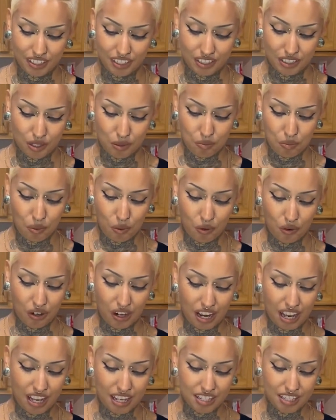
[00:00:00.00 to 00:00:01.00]
So pour
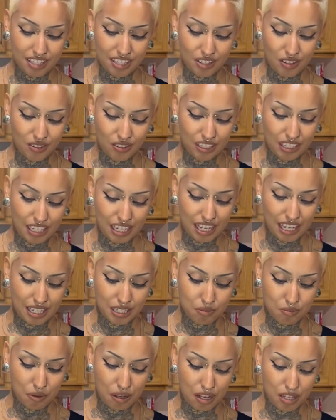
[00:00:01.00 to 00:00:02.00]
as slowly
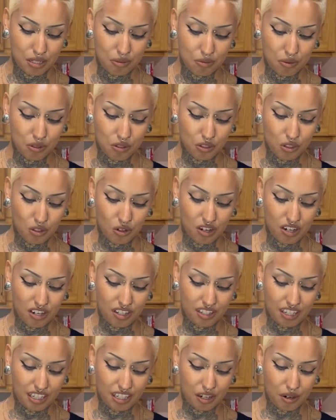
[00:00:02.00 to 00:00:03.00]
as possible, sort of
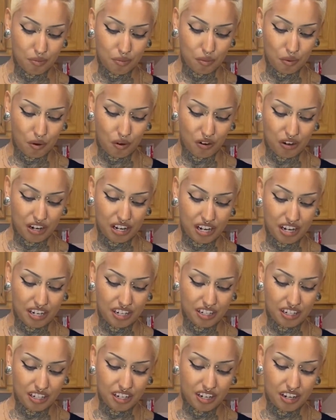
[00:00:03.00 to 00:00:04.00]
like you're
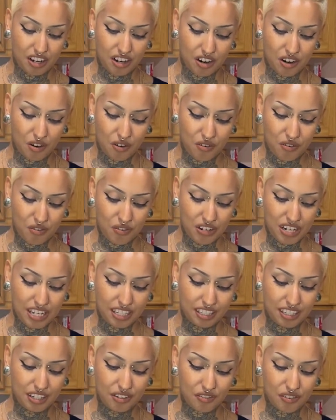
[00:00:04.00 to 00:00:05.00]
pouring a
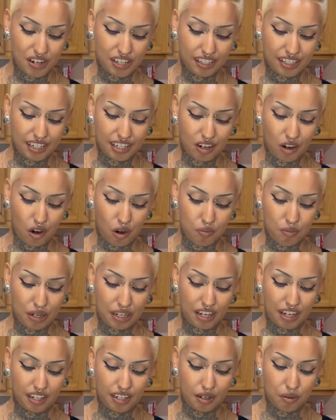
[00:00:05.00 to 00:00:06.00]
really, really
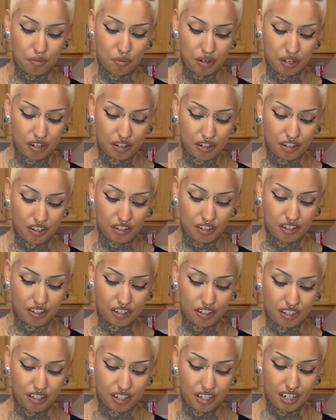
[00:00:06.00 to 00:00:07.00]
carbonated beer.
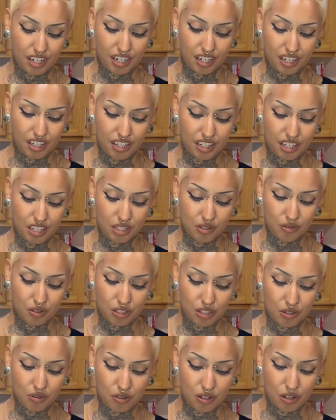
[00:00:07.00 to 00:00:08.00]
This
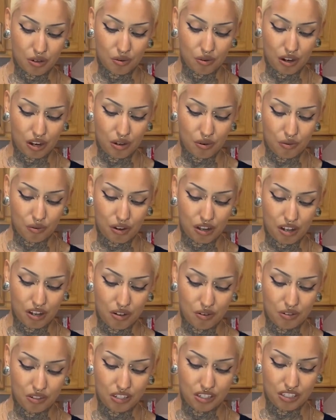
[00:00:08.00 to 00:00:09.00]
one's doing quite well.
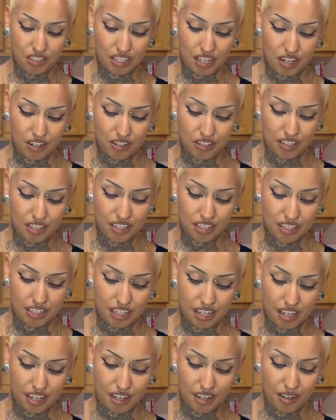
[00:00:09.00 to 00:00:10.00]
We'll just get her to the
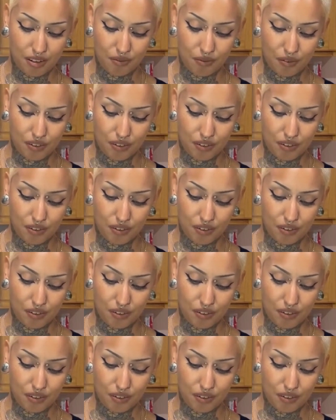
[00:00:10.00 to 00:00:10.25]
top.